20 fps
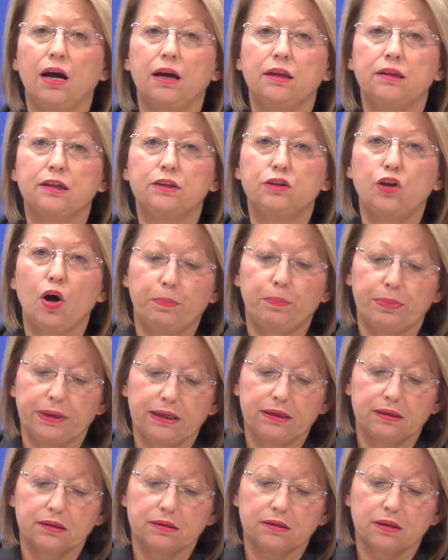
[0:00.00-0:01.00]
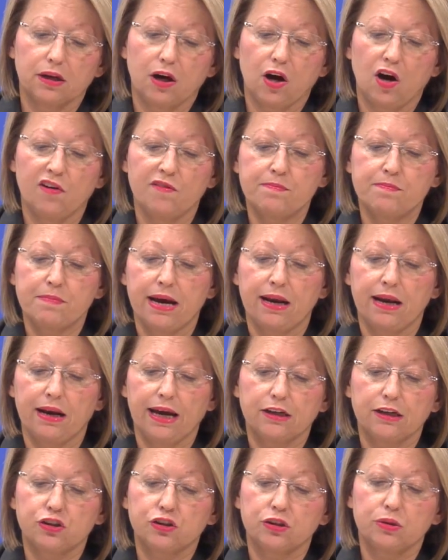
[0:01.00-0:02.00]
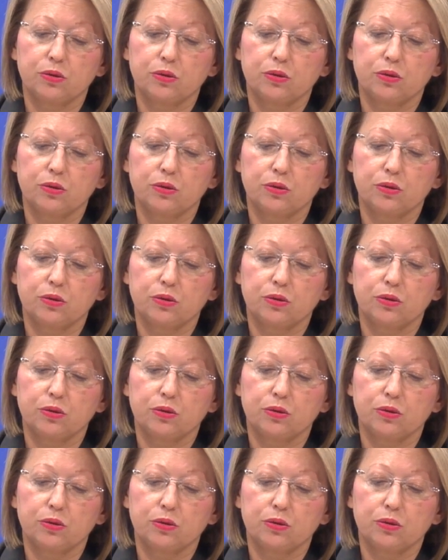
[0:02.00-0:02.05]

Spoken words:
The topic of my lecture